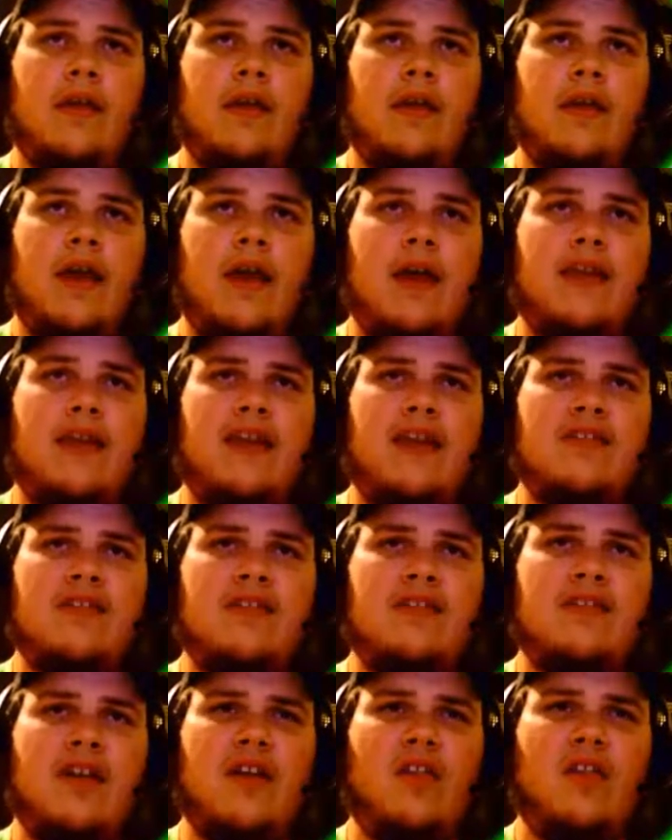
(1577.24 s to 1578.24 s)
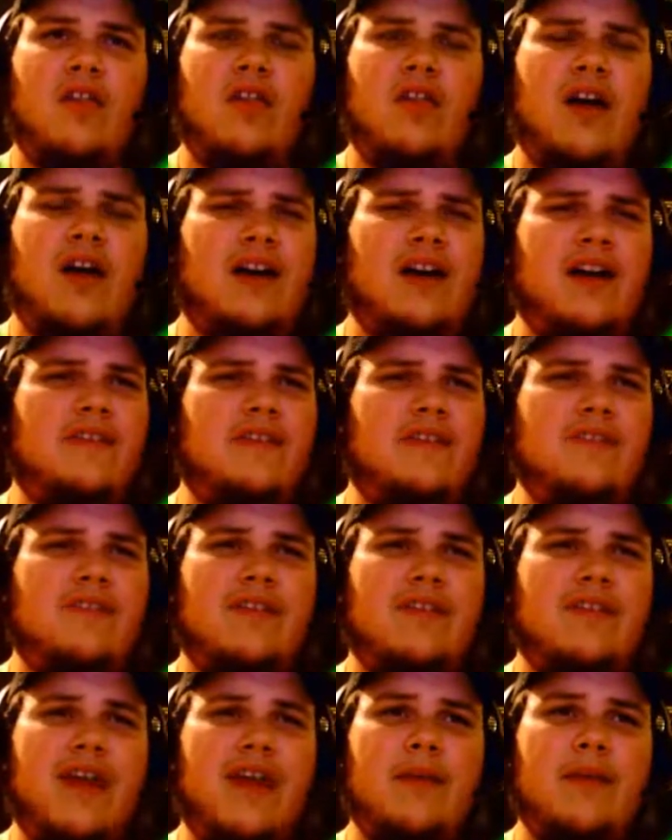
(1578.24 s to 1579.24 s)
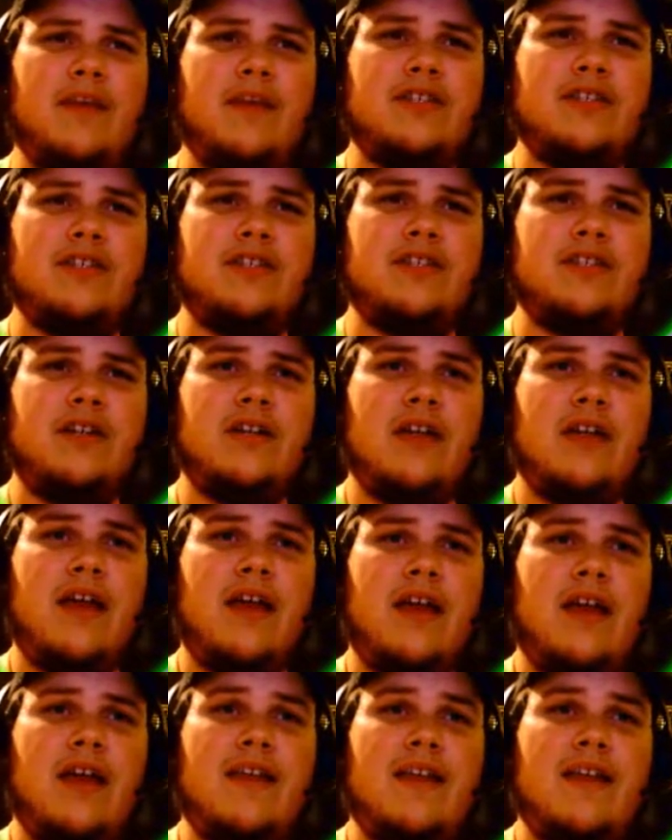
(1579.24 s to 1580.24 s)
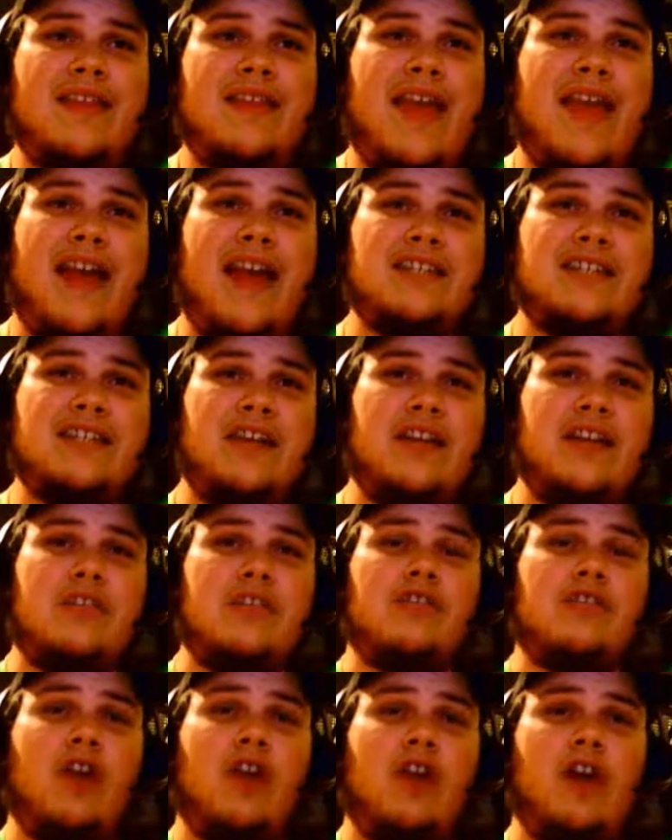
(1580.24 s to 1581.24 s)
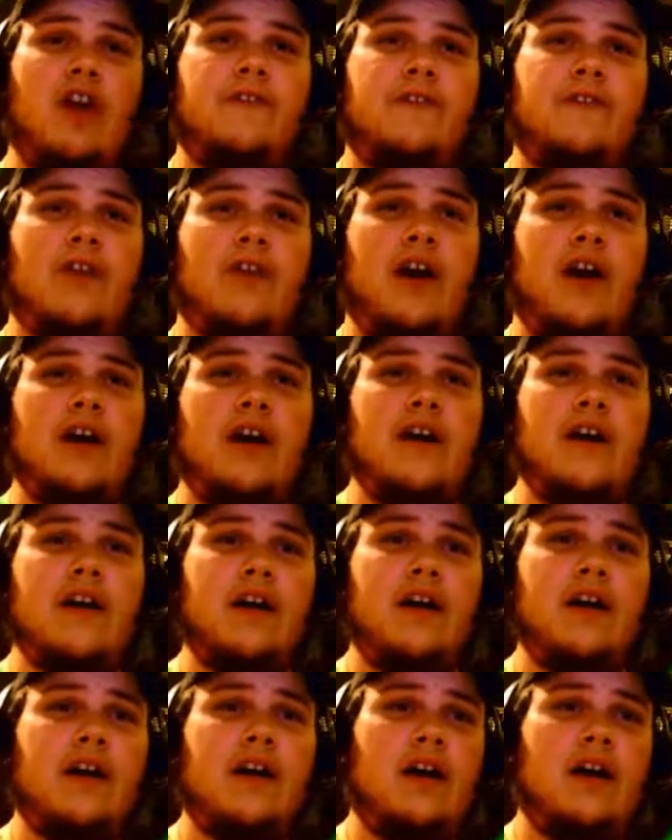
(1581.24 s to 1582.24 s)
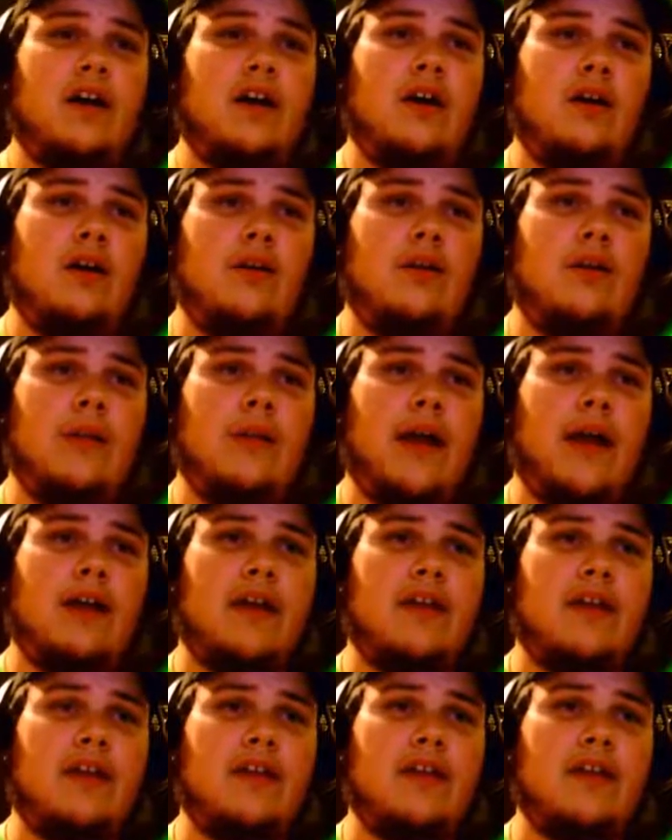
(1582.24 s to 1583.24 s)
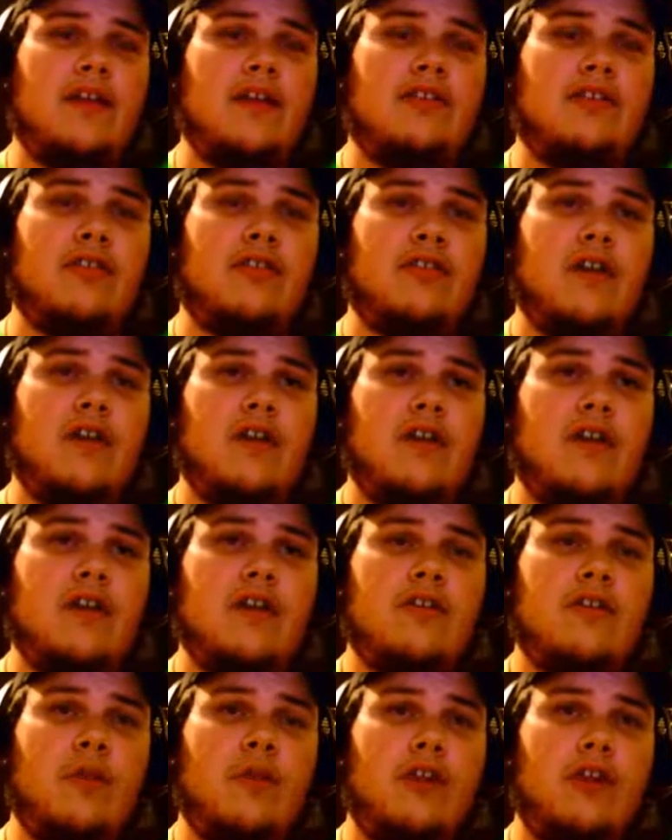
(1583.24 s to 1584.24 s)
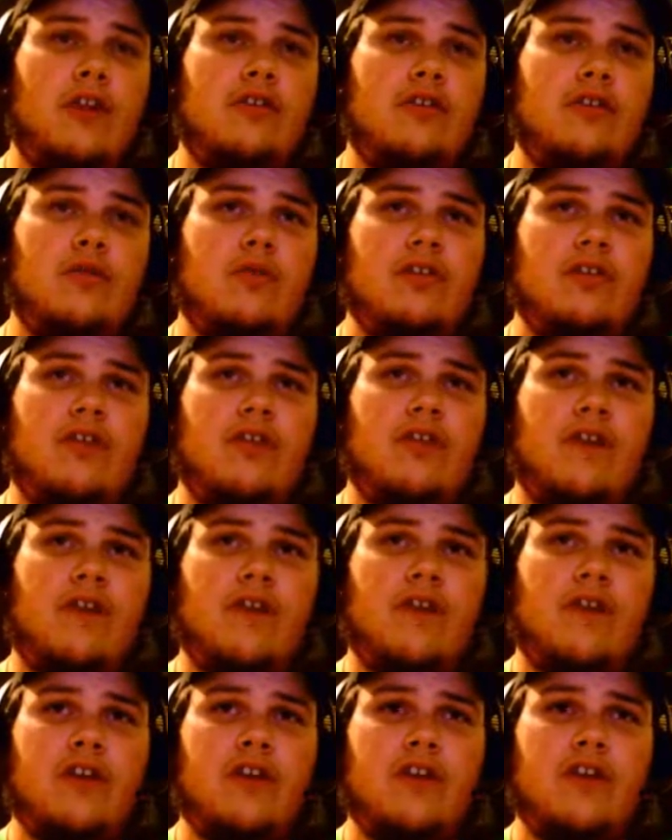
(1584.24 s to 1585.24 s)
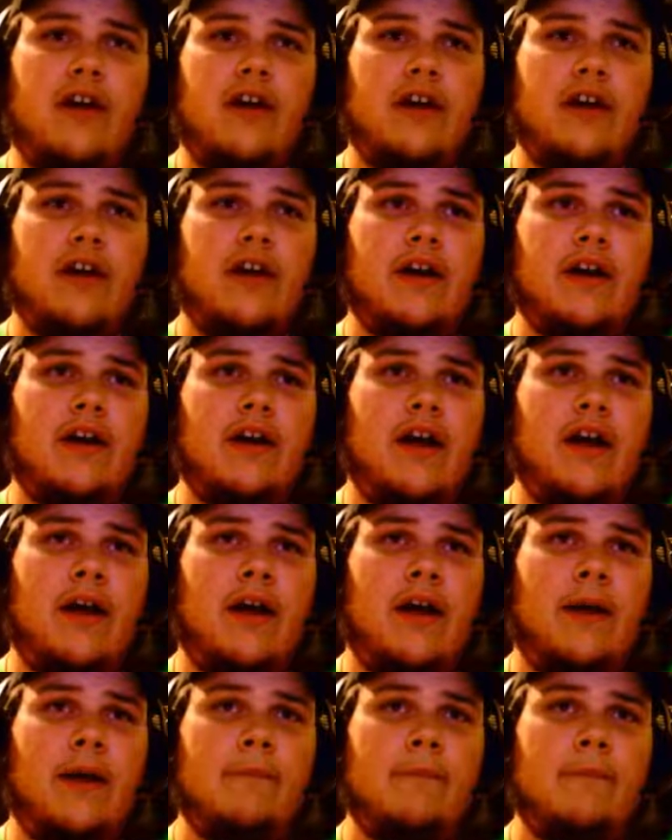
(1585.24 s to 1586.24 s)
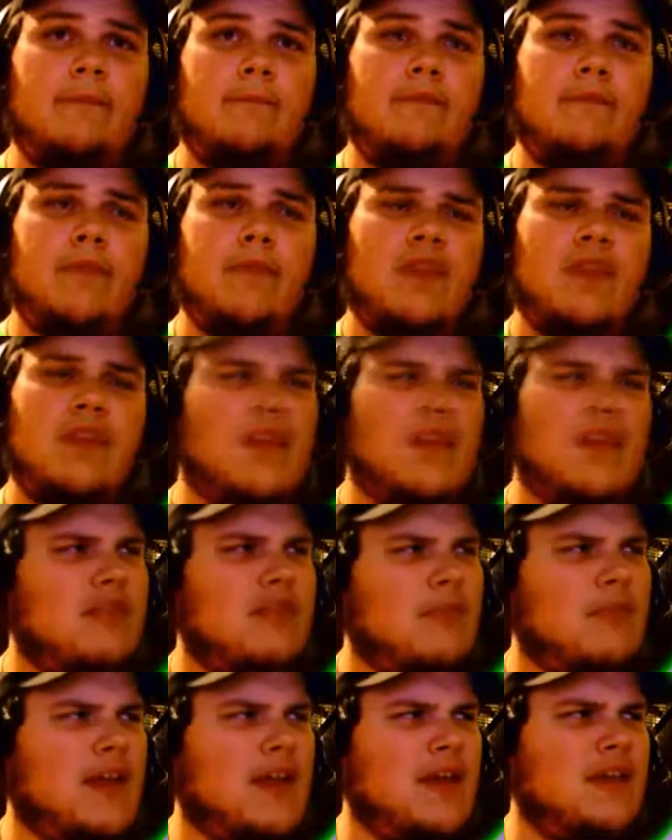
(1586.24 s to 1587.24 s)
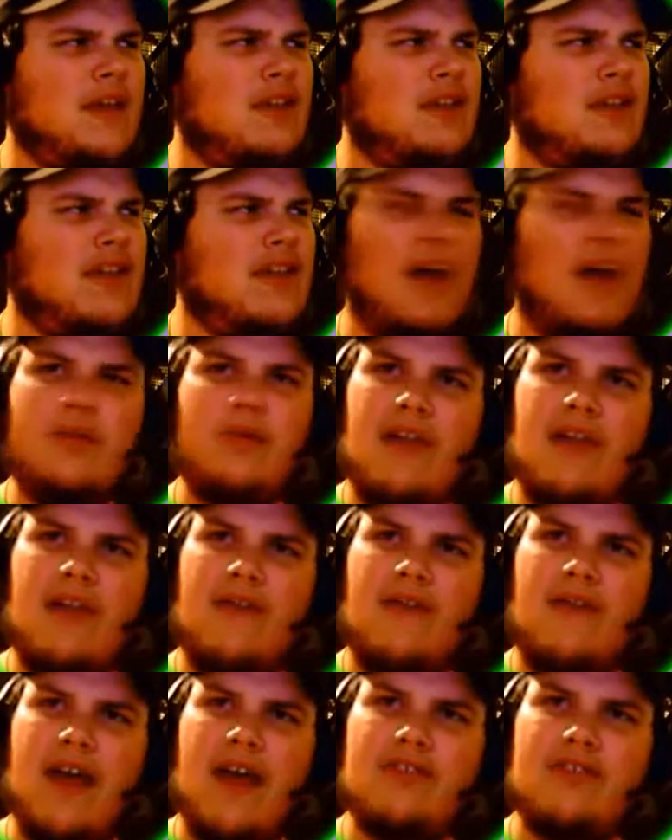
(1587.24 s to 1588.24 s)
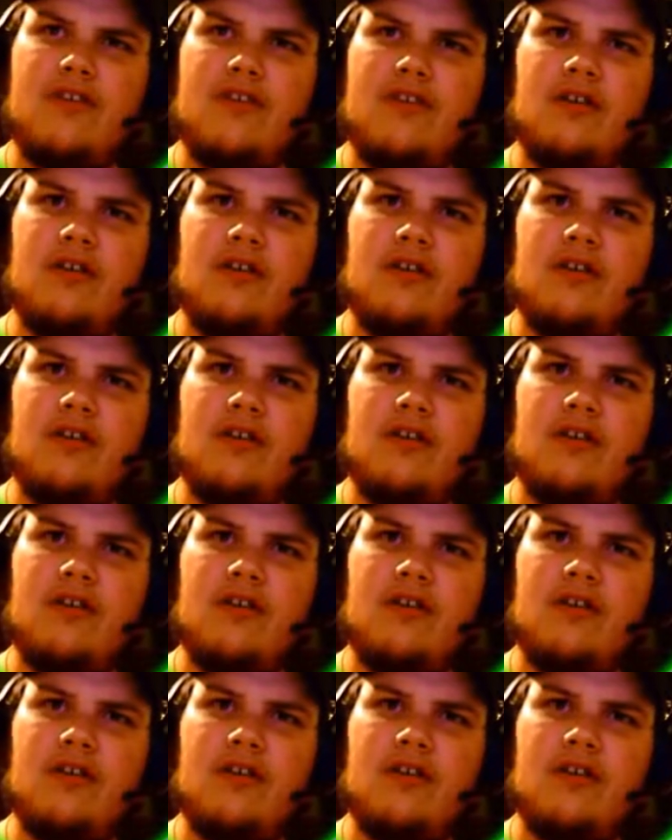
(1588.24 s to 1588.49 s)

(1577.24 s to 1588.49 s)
And that does a lot of damage. That's actually a Scarf Tana. Oh my goodness. So we lose to a Scarf Kartana. That doesn't make any sense. How was that faster?